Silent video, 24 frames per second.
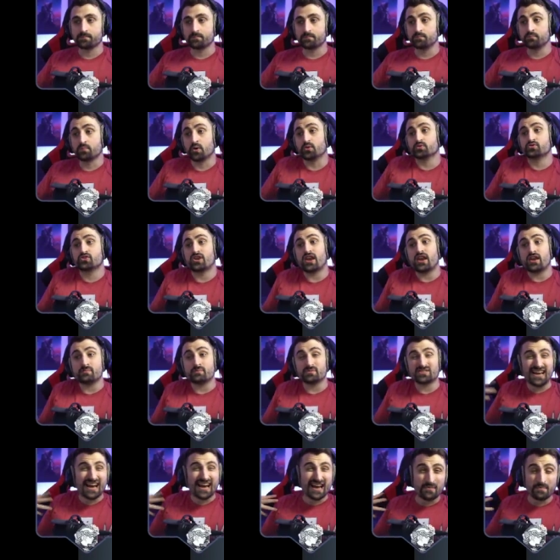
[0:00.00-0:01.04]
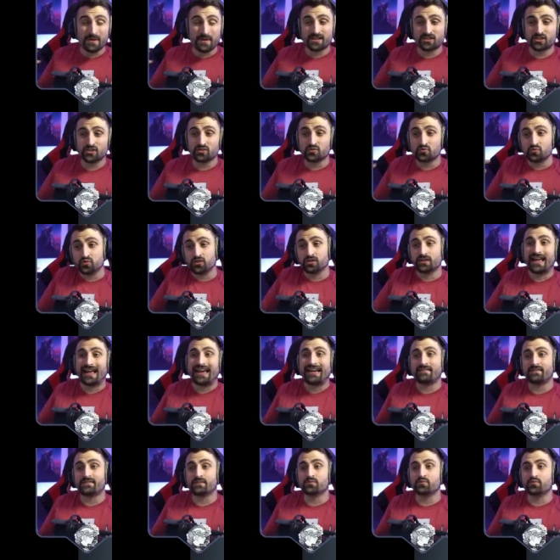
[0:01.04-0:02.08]
Most games, I imagine, will
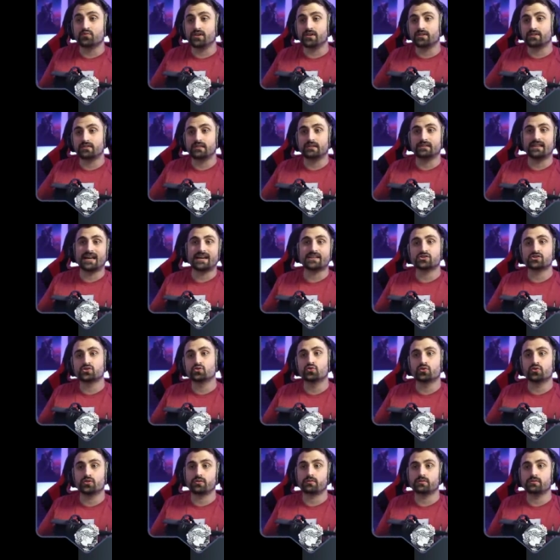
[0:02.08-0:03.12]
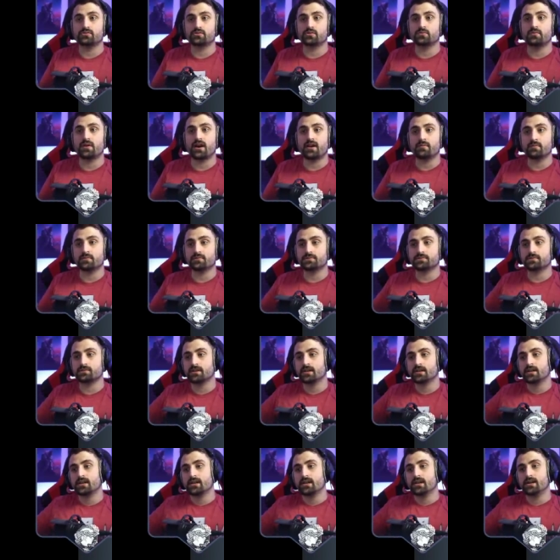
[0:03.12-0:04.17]
end with the last two or three
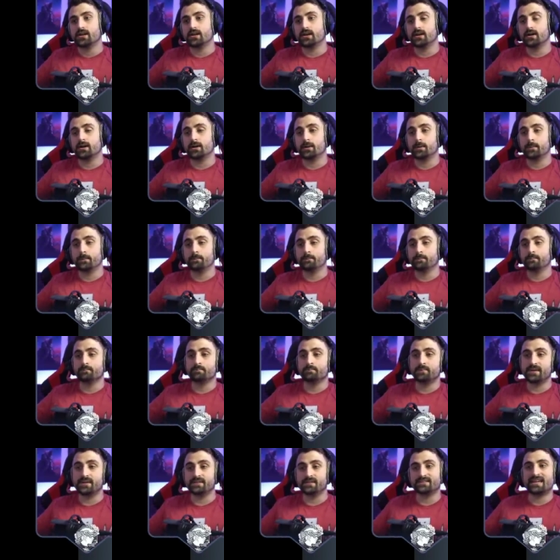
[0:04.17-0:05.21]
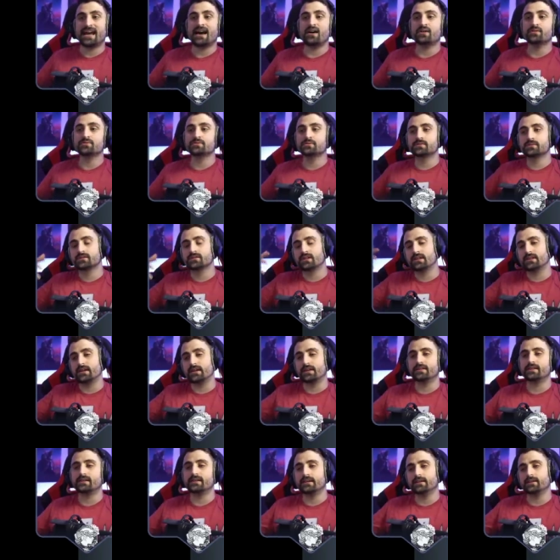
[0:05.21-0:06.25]
survivors um, being downed and
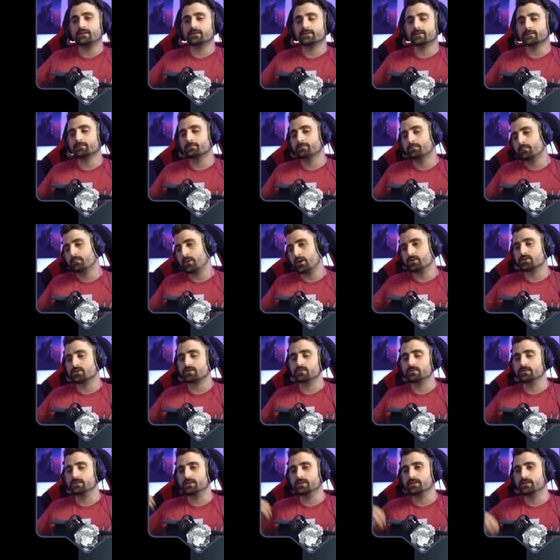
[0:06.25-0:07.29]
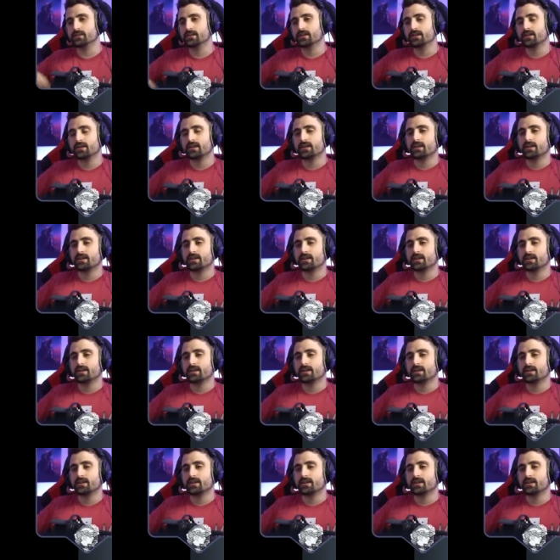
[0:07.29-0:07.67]
then the killer possibly